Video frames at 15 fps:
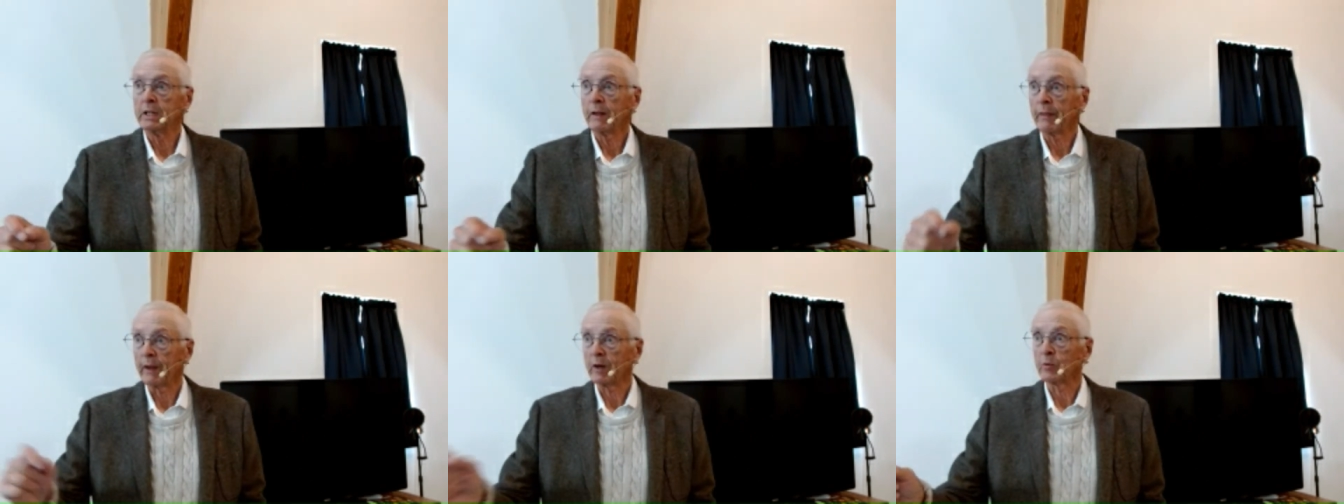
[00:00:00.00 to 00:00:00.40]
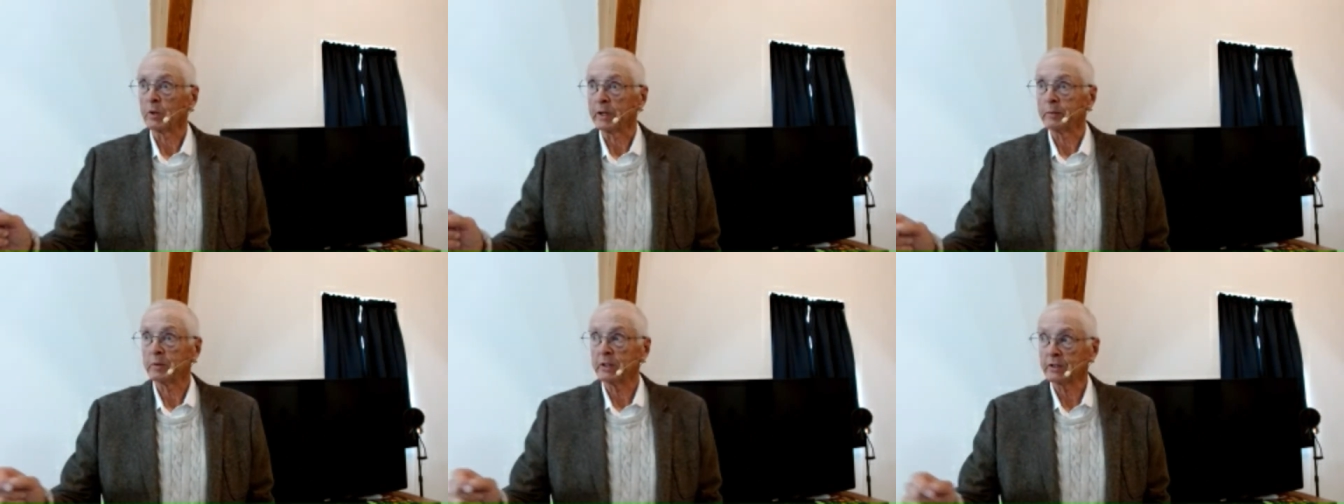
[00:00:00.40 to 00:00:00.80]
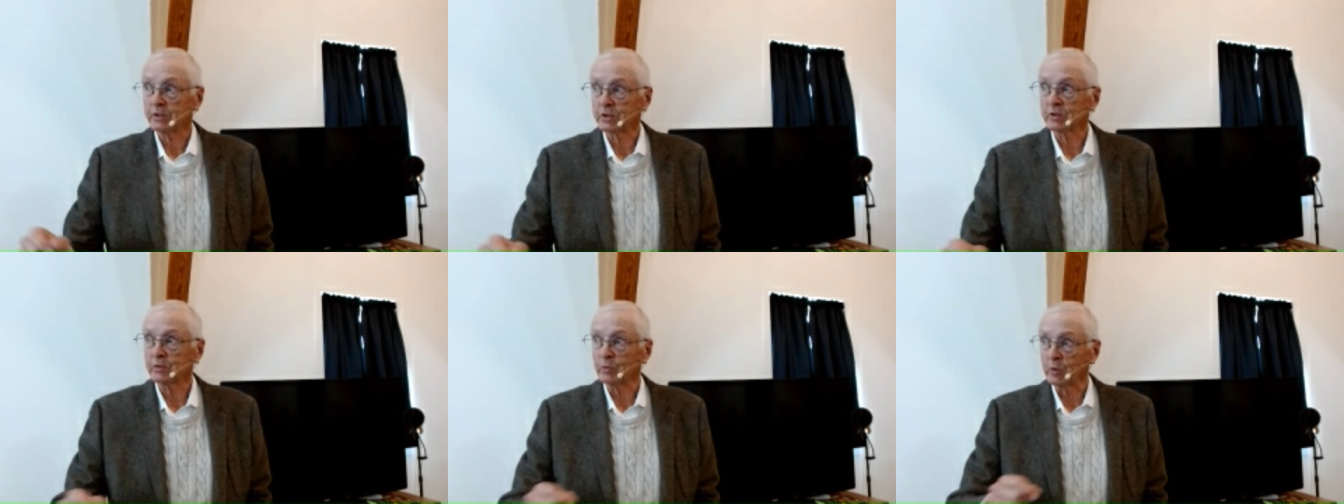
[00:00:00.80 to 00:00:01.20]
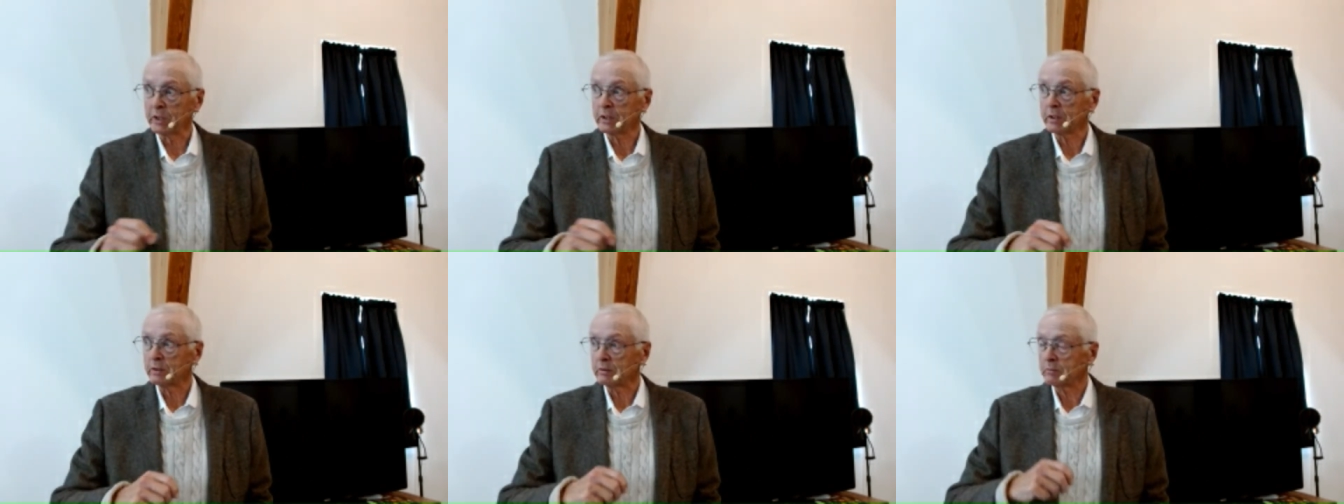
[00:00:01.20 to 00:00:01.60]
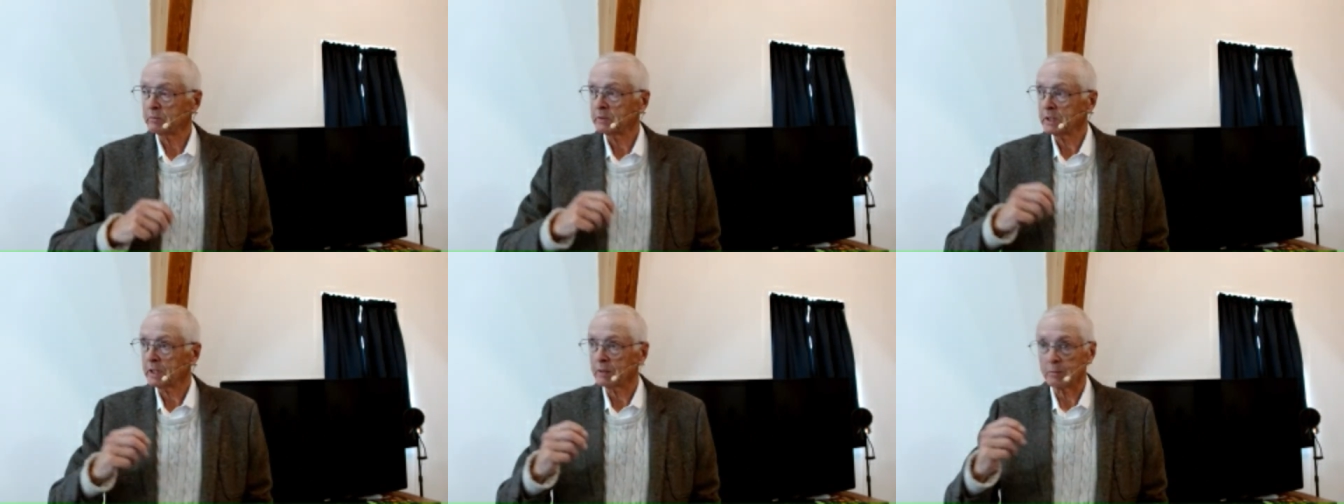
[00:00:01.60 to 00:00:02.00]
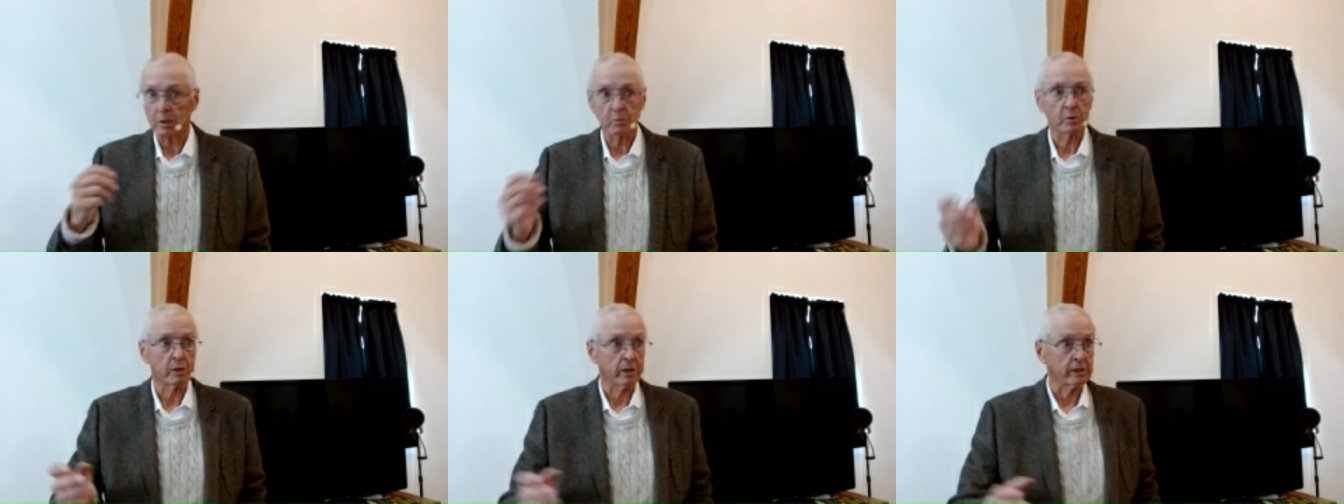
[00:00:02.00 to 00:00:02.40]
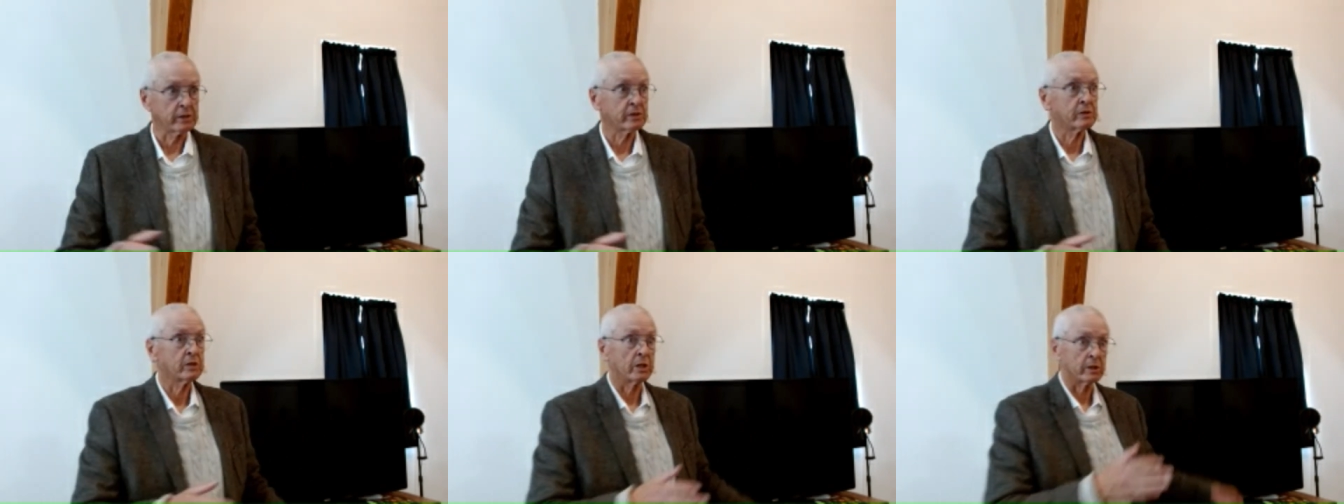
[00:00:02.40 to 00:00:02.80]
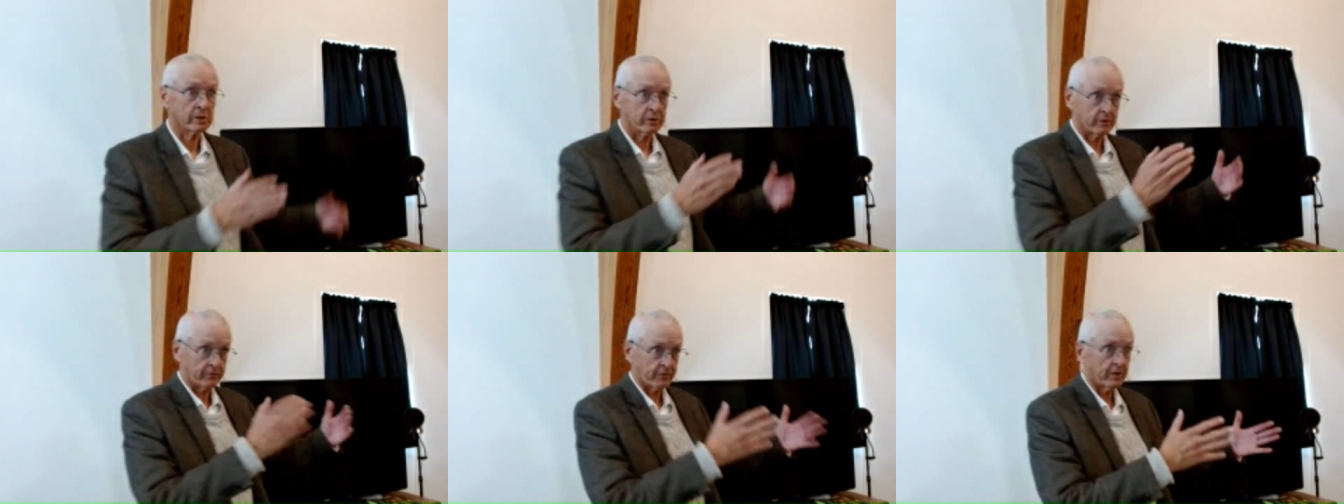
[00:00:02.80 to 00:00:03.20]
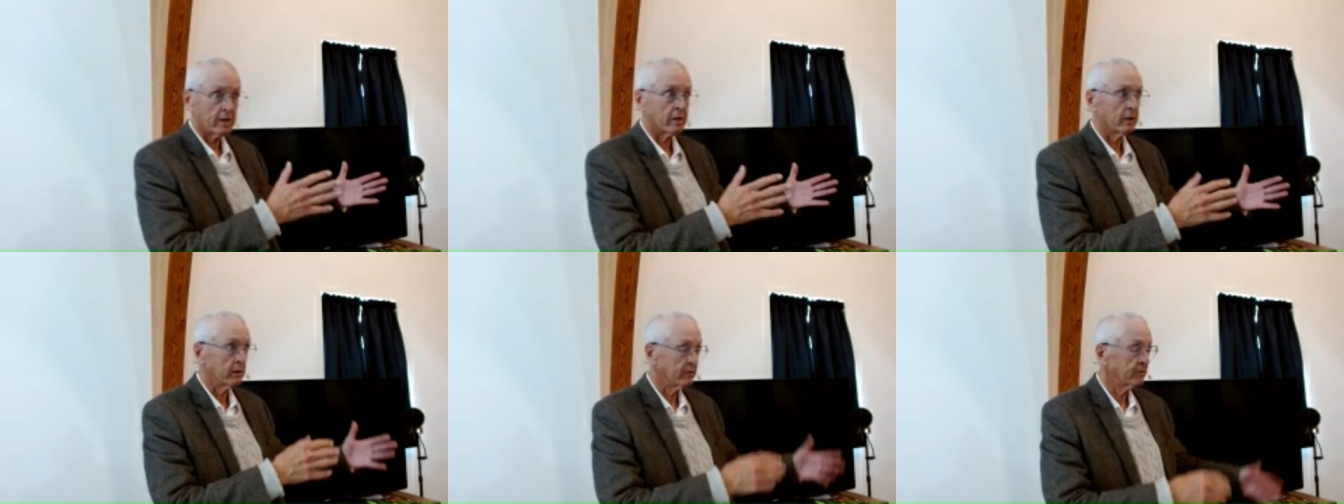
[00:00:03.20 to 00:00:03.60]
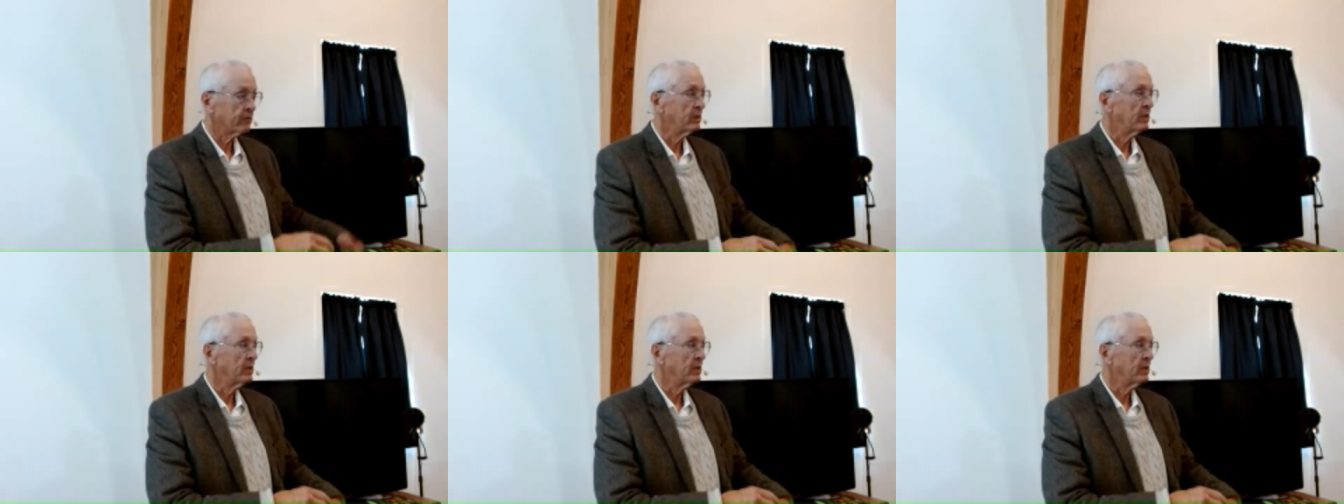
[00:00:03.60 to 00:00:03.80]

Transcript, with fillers: that way because we can kind of memorize chunks of five,